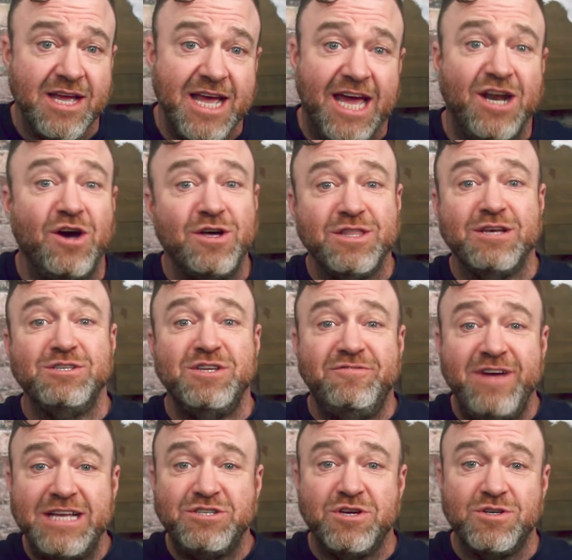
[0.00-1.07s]
And all those
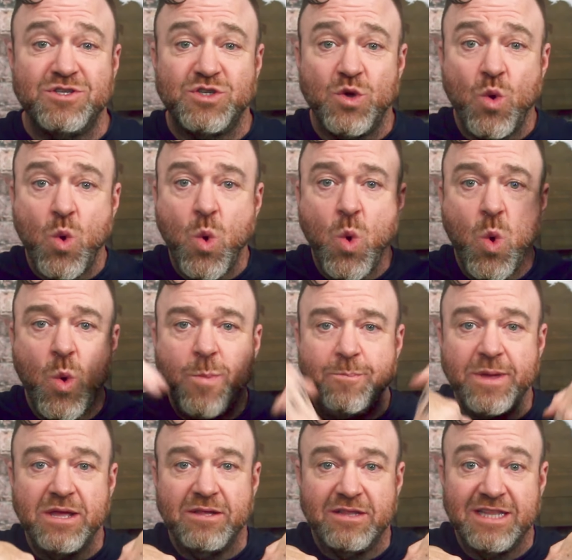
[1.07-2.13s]
adventures
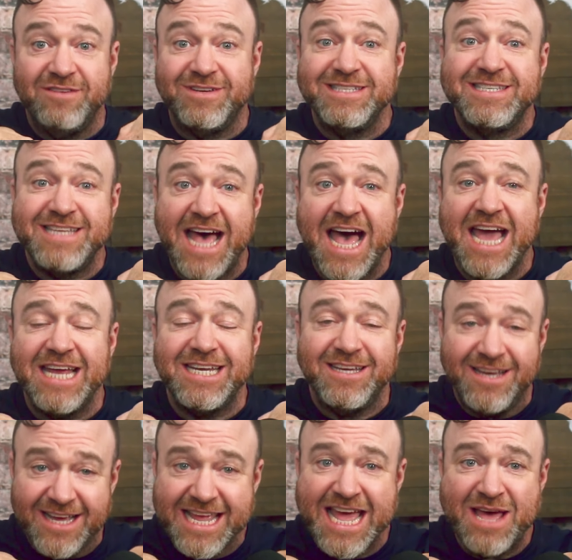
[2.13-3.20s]
live inside
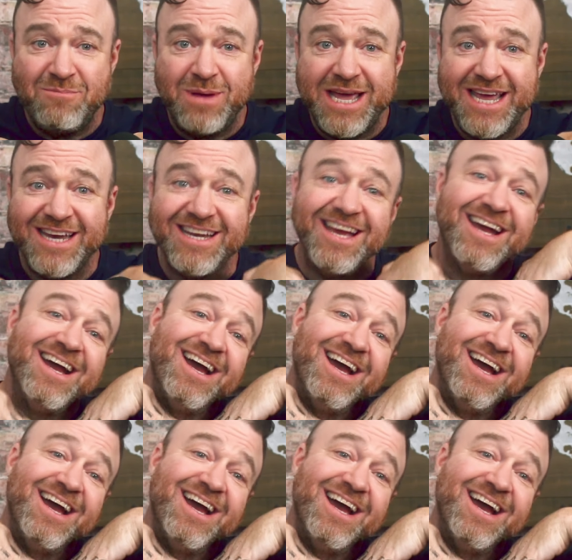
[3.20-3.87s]
a campaign.